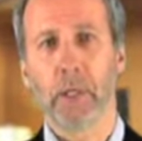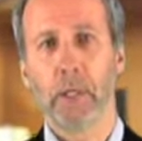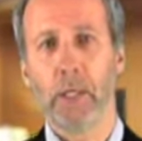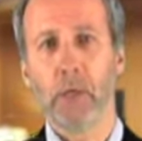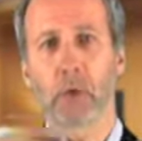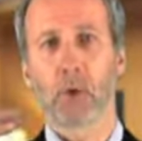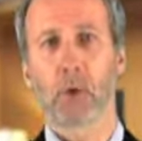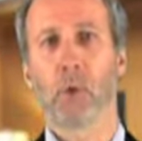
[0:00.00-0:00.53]

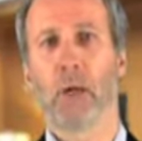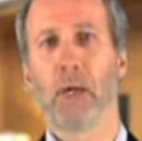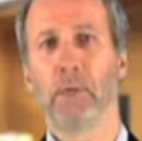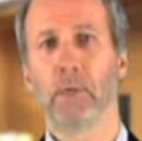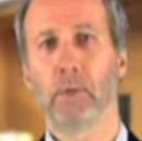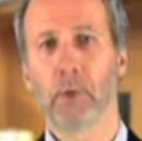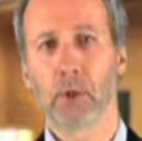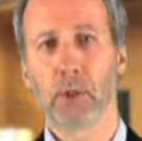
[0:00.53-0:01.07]

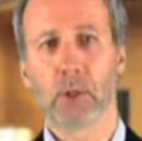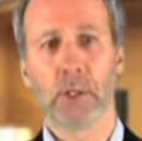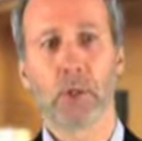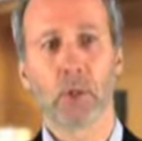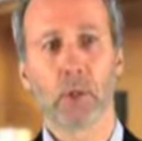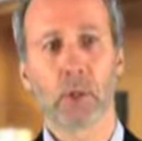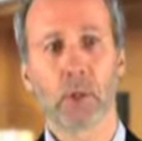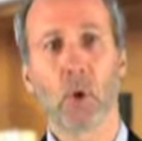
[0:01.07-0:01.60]
intertwined commercial
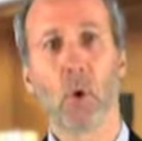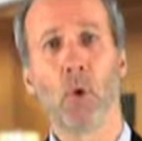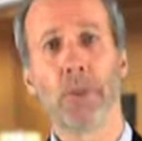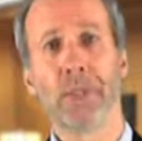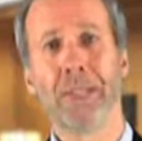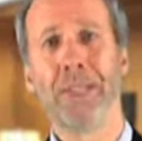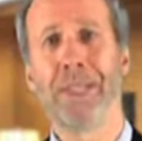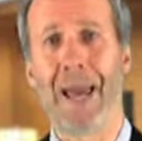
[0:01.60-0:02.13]
interests,
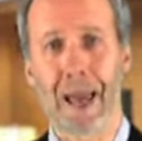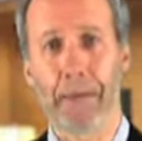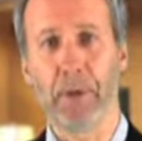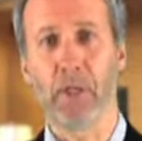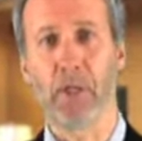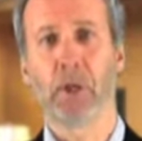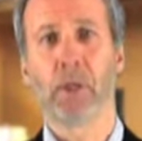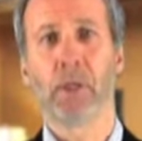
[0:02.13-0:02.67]
cause
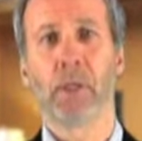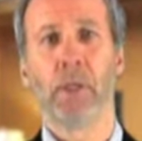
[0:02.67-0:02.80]
damage